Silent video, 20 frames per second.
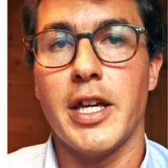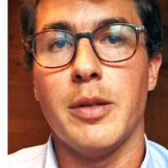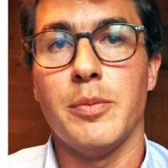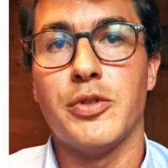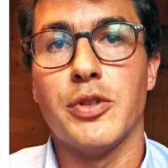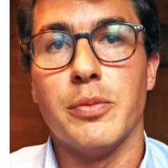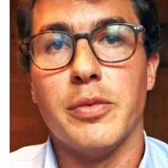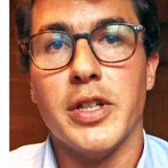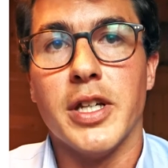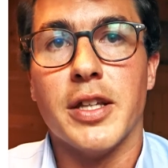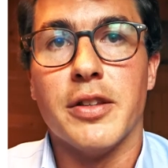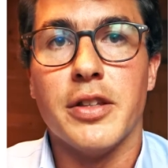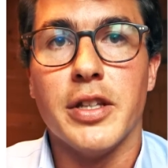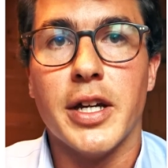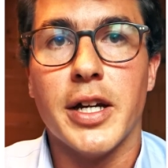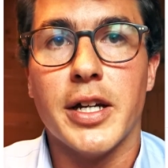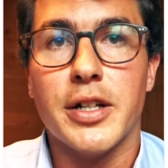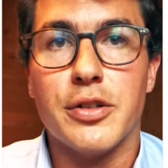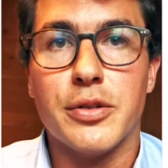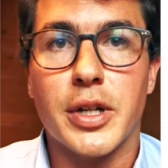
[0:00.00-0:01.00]
is I aim to be
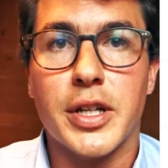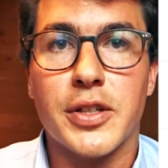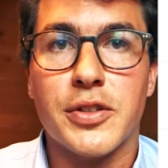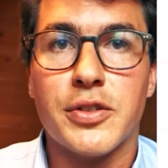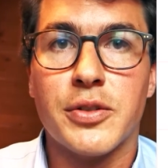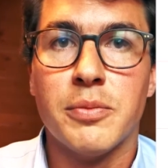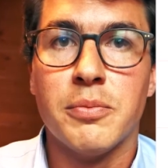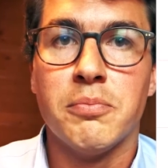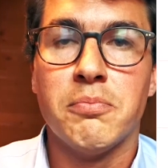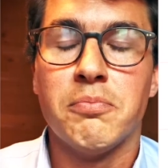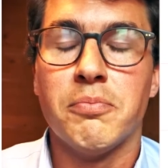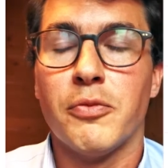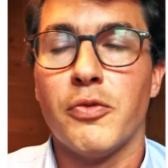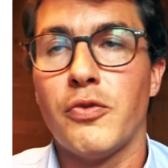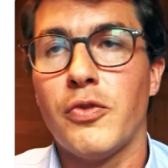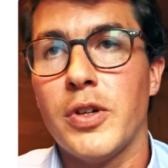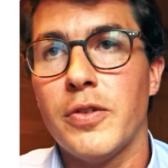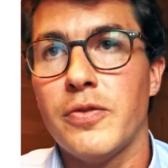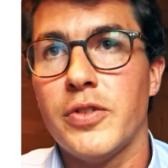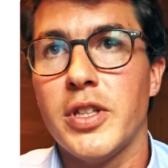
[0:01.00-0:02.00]
at the address
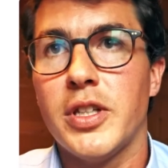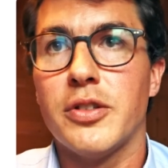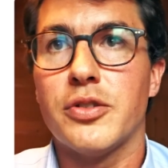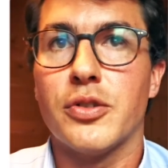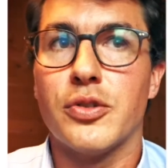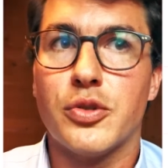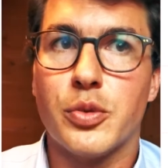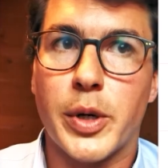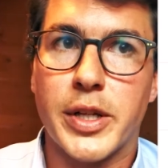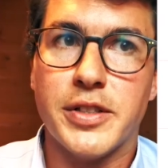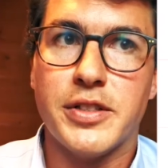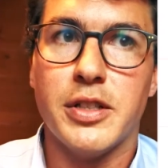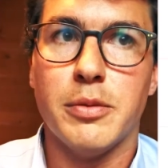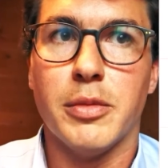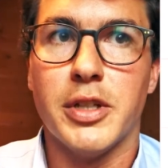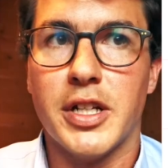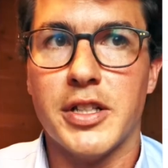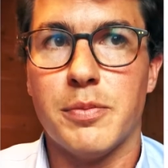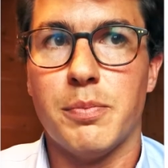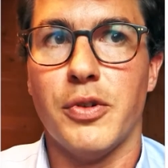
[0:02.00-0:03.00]
15 to
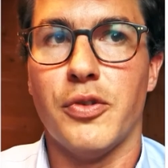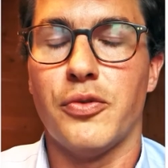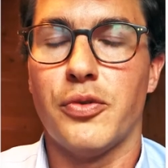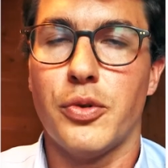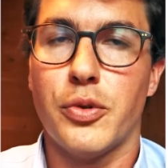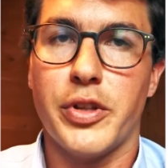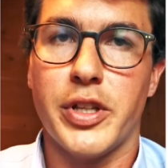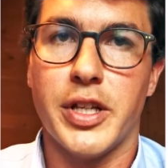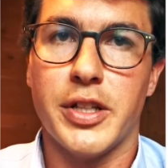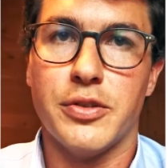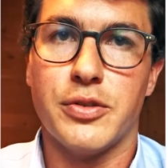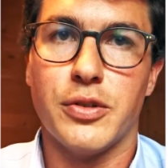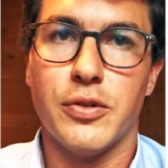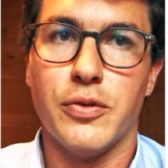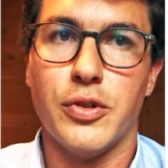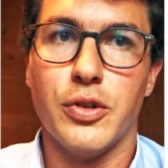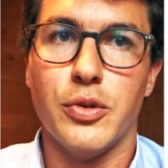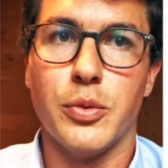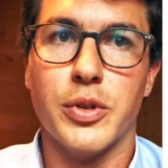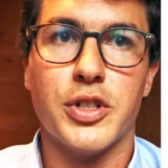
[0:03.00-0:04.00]
20 minutes before the
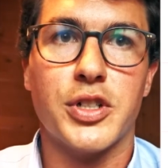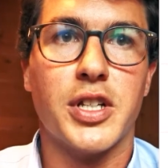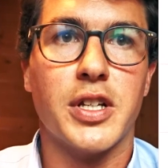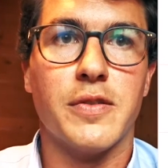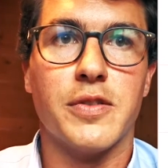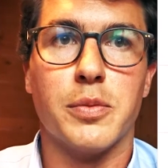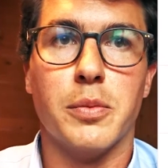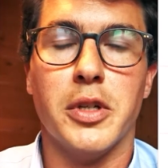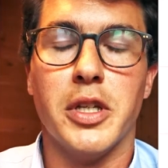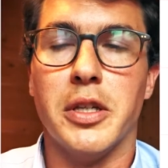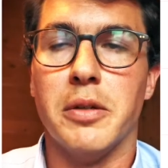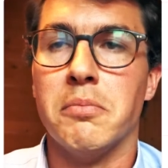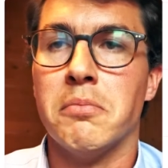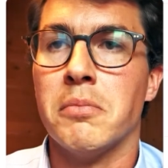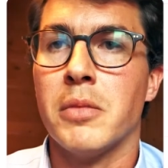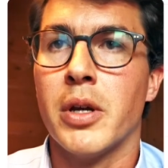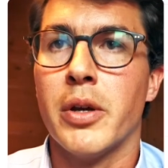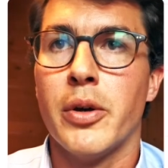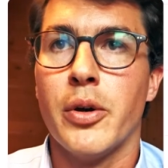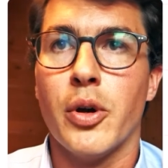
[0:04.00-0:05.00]
interview, which gives
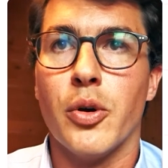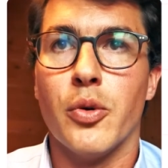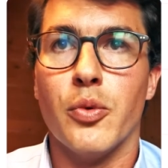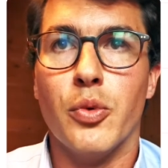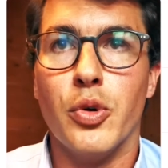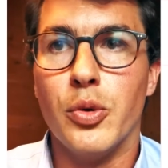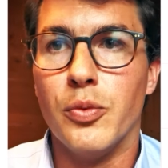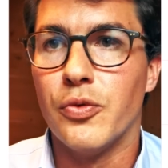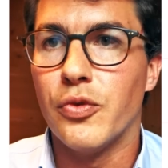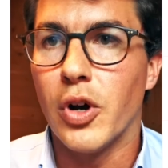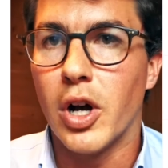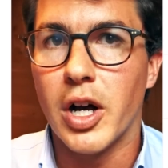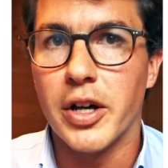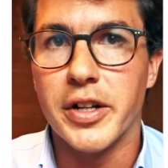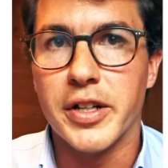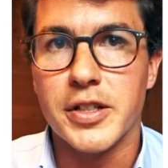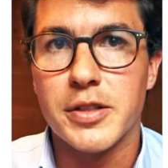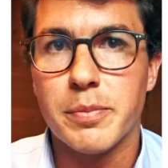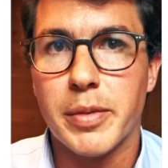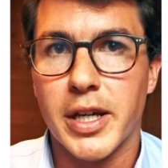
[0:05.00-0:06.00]
me room
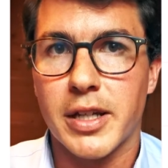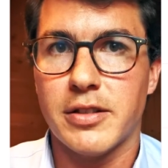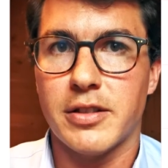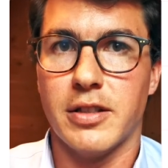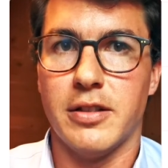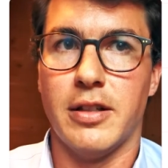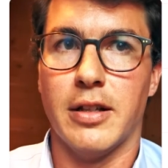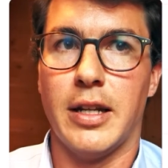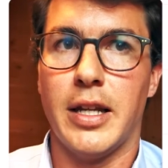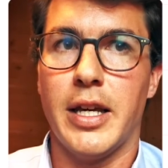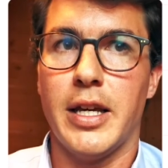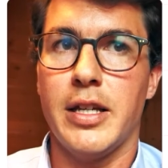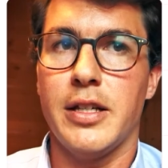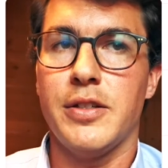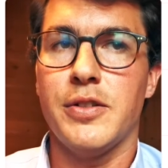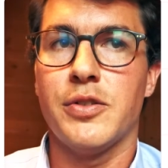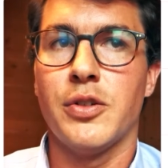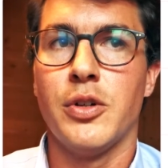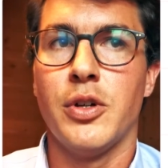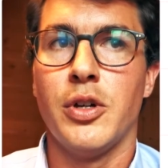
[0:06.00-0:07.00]
for unexpected
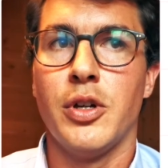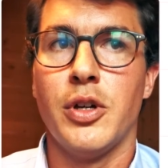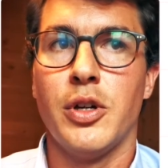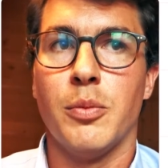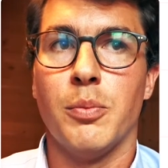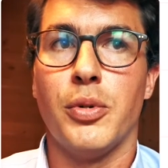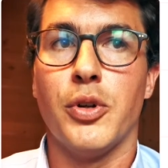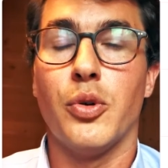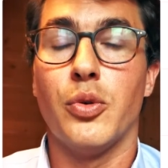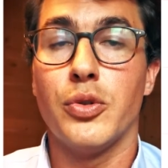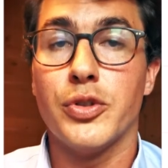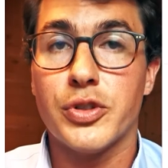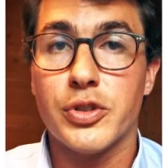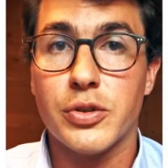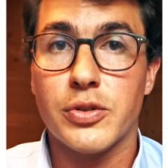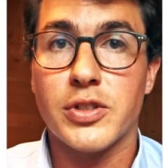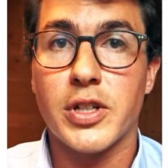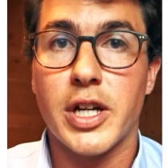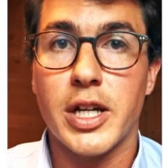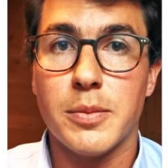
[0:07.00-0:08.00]
delays, but
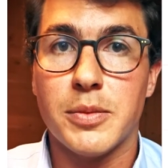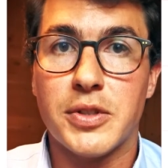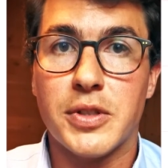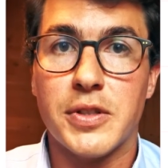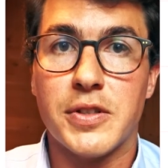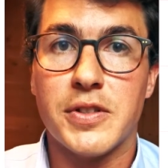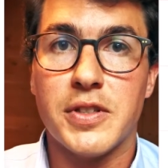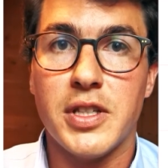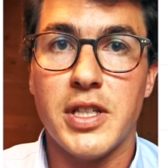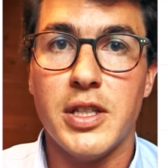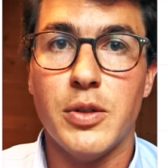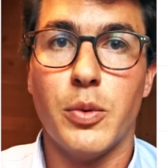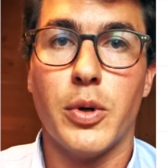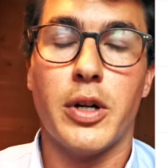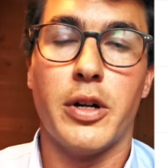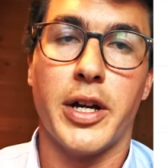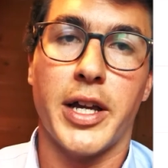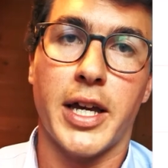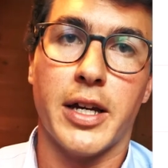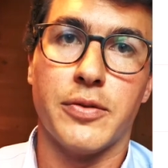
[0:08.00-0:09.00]
also time to
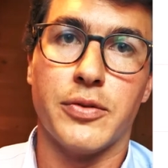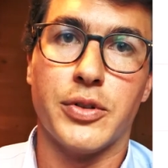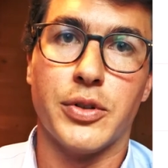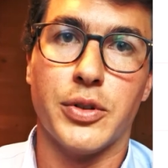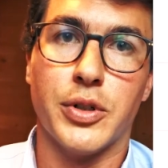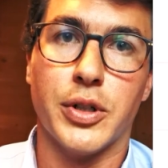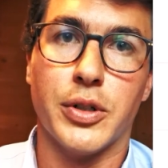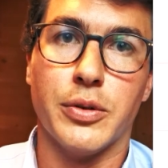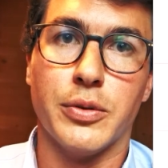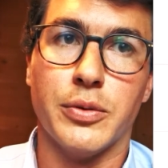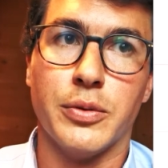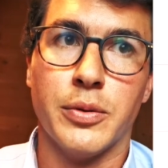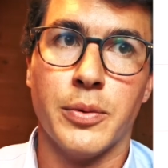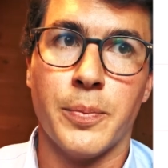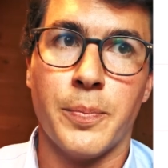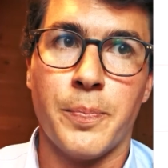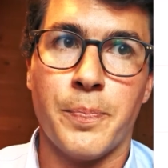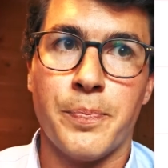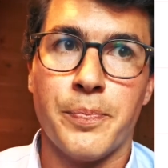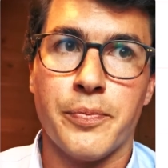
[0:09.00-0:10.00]
see where I have to go.
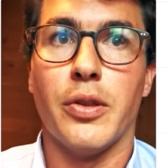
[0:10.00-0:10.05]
